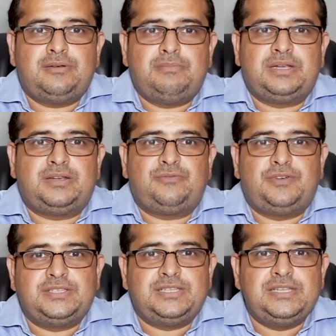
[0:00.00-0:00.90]
But
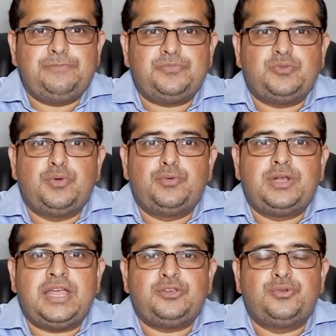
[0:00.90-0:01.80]
firstly, we would
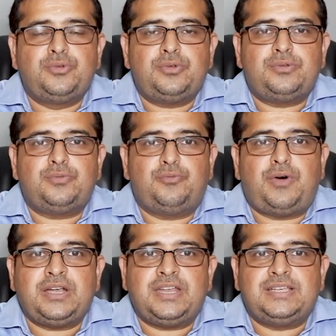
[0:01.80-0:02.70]
like to know
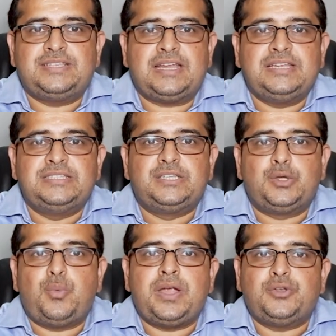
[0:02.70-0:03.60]
what exactly is
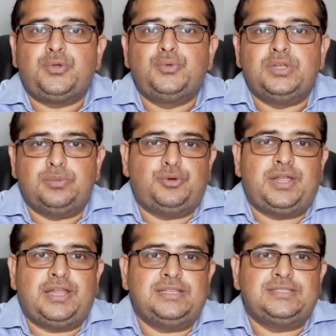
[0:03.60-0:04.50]
required to do
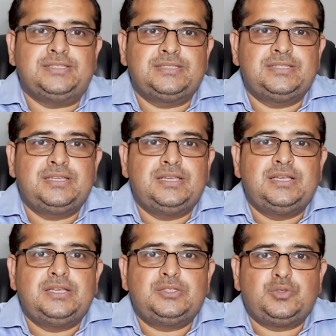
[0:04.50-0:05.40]
hemodialysis.
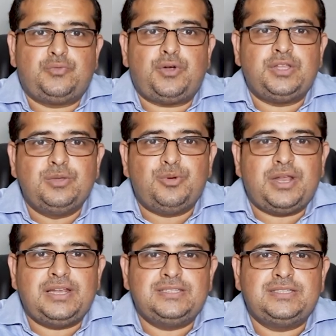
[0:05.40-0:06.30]
So for
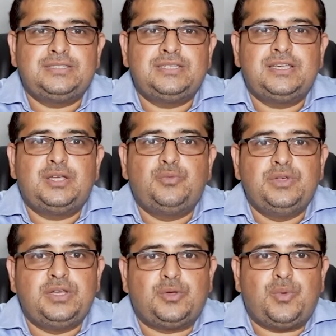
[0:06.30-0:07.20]
hemodialysis, we
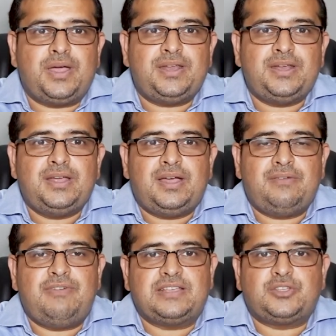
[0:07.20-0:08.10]
require a
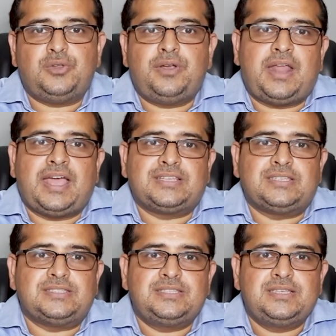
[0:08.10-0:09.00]
vascular
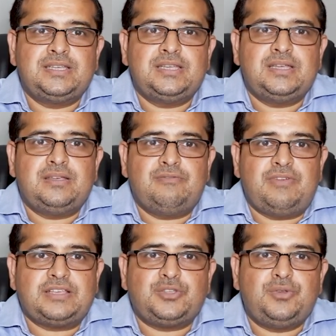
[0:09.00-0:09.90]
access.
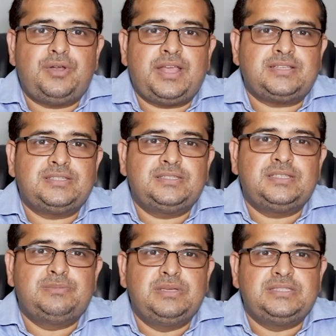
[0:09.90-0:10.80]
Vascular access
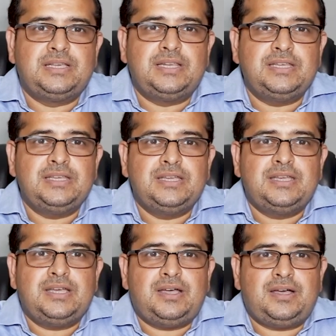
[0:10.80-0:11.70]
is basically
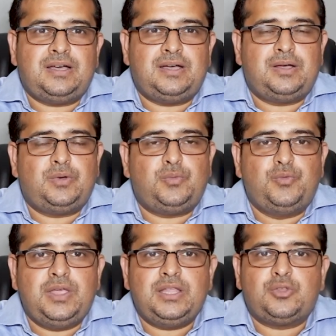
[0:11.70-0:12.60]
a
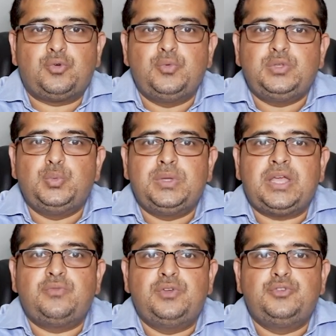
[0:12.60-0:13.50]
way through which we
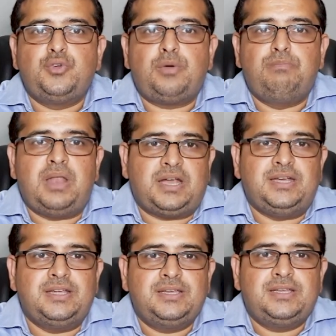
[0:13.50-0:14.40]
can withdraw
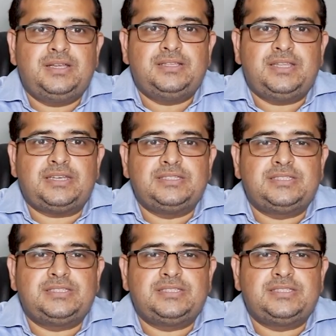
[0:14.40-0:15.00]
blood that is